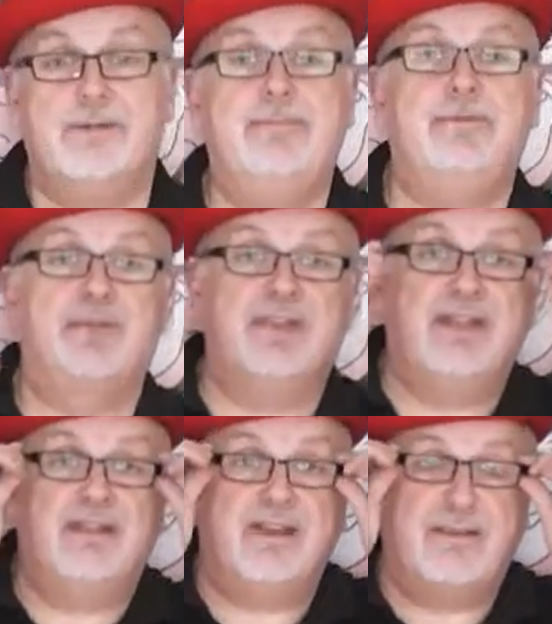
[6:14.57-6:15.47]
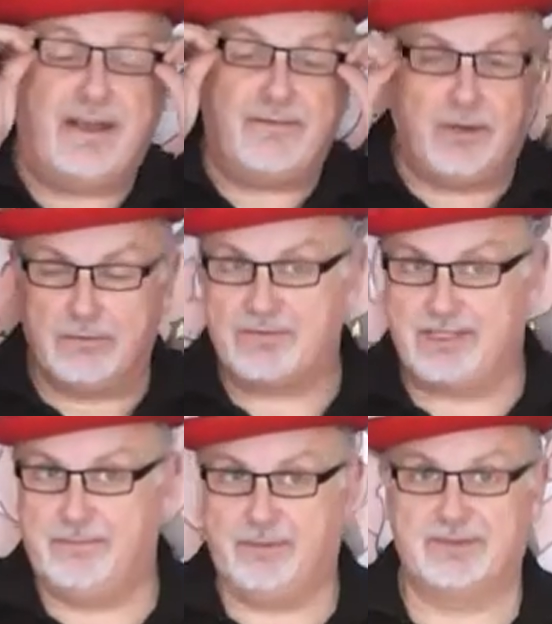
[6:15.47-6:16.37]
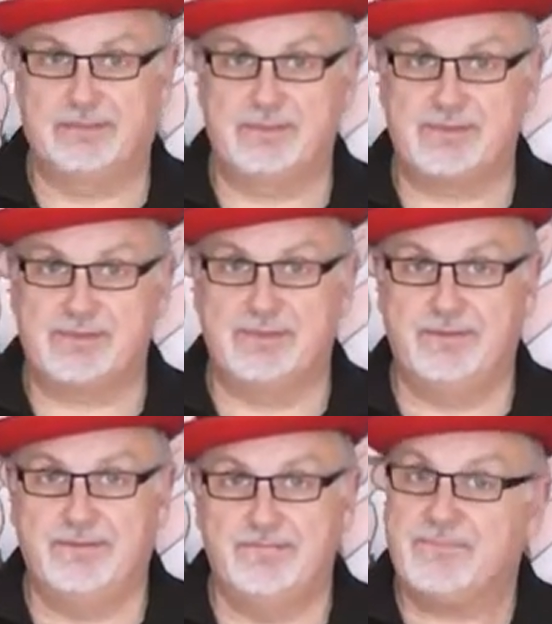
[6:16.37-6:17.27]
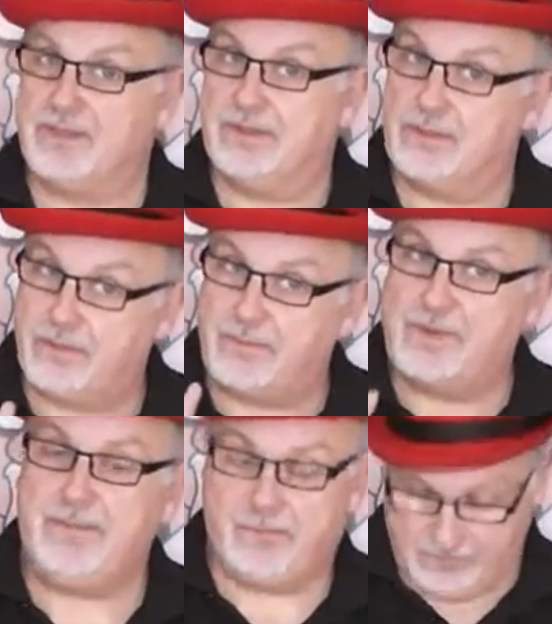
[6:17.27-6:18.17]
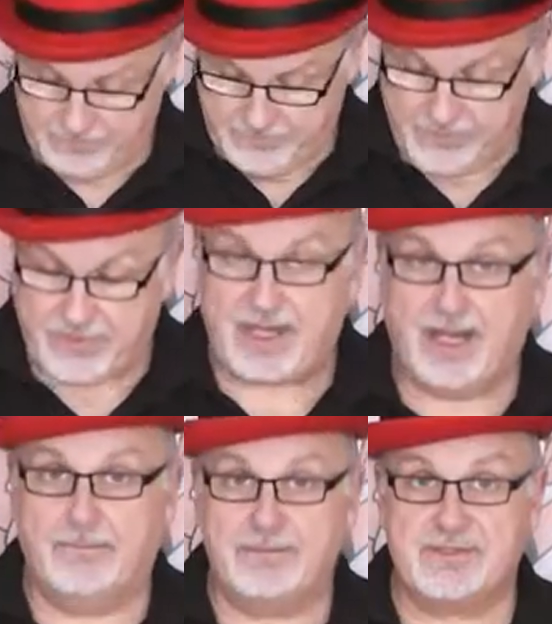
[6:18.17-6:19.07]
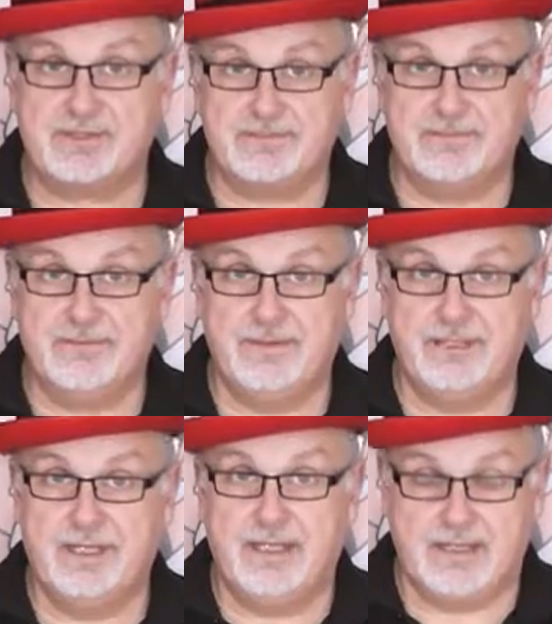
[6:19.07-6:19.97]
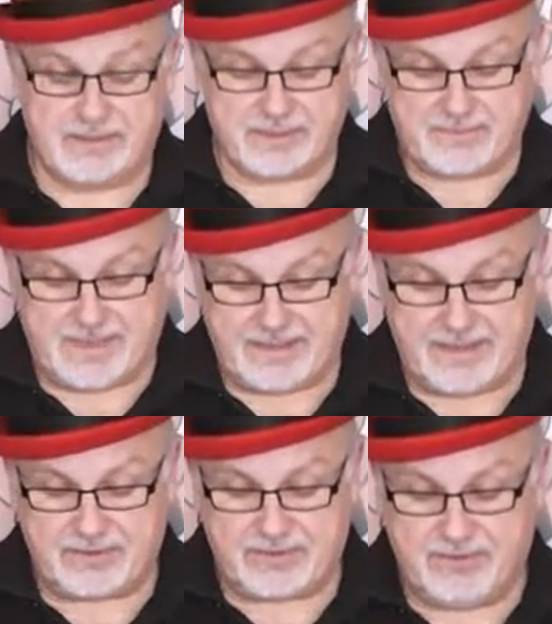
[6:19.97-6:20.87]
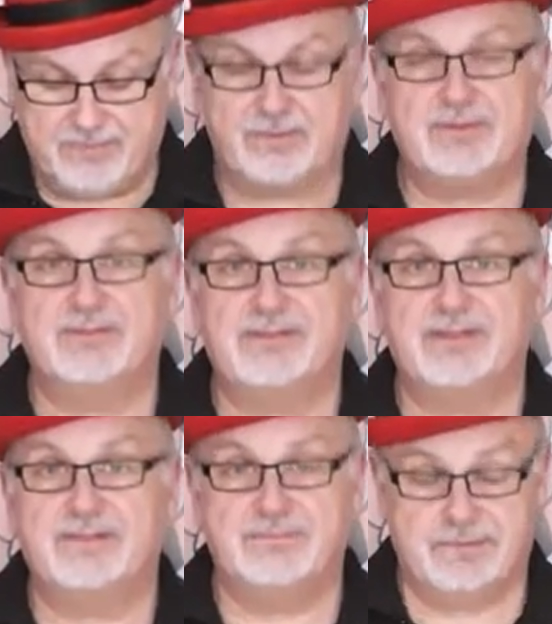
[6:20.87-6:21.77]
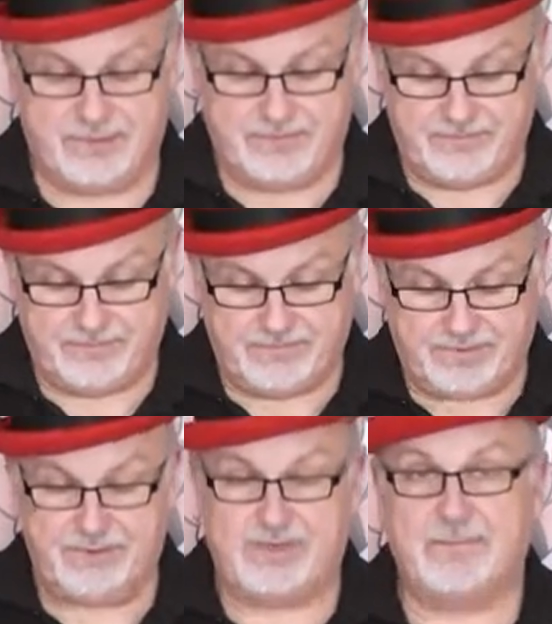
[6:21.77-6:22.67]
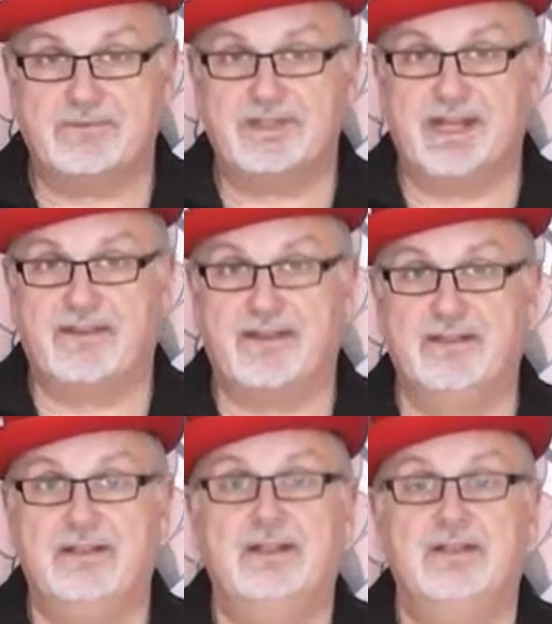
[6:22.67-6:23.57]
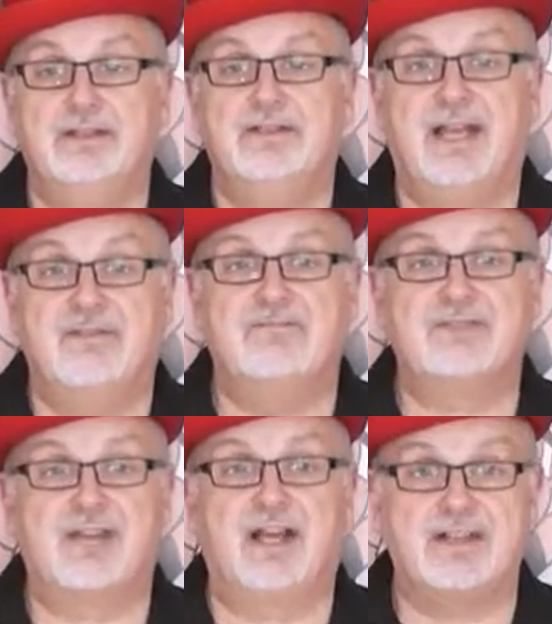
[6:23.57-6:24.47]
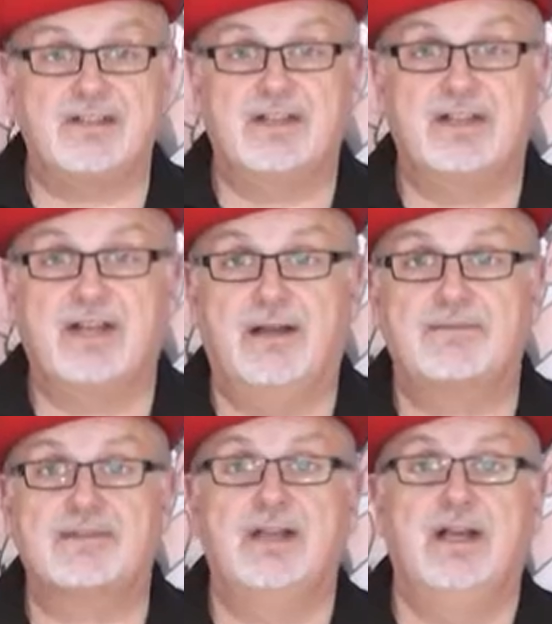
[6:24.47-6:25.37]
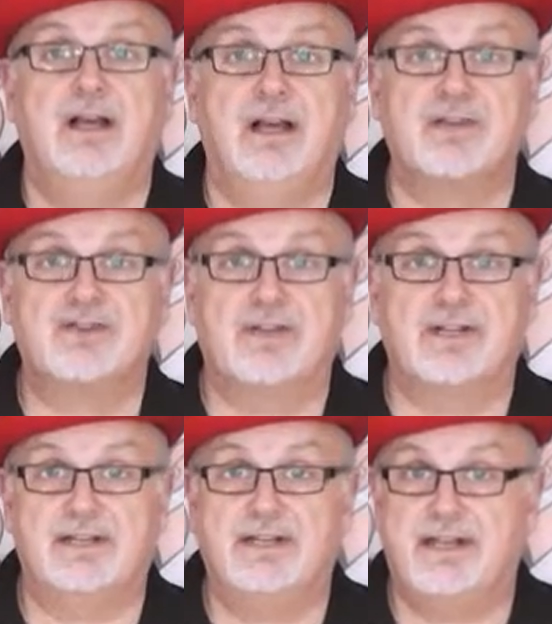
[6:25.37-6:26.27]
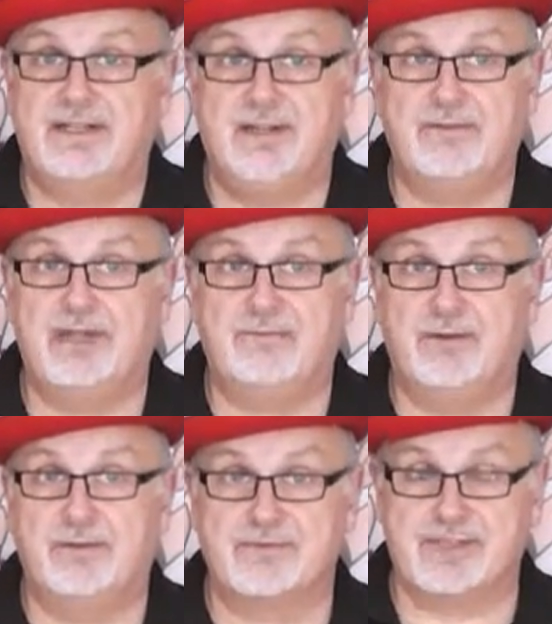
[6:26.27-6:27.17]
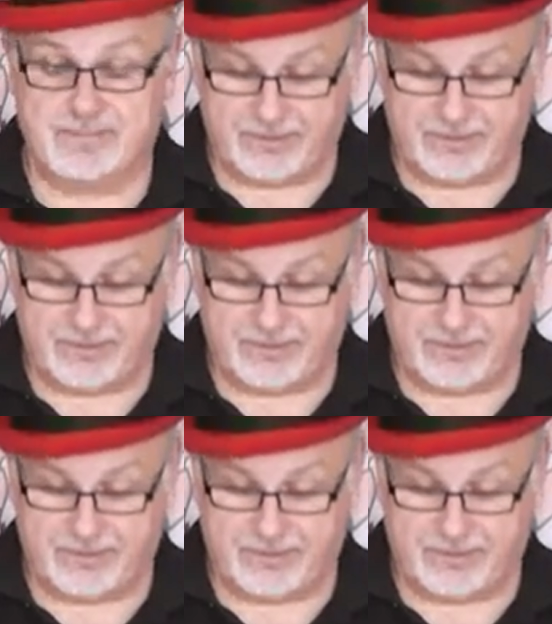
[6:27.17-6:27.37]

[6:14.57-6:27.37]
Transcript: people think they have holes in their bottoms. Not the people, the cups. And just bang the two bottoms of the two cups together to emphasise that the cups are solid, they don't have holes in the